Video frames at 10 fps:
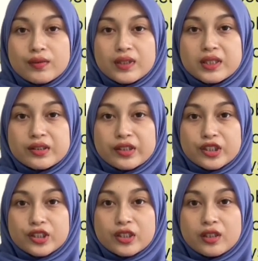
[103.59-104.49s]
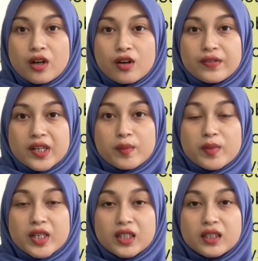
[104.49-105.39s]
filtration of
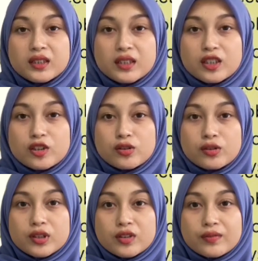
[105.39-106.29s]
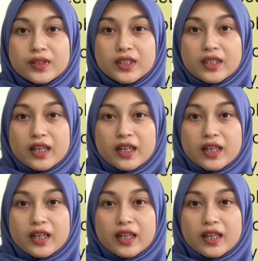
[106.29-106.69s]
chemicals into surface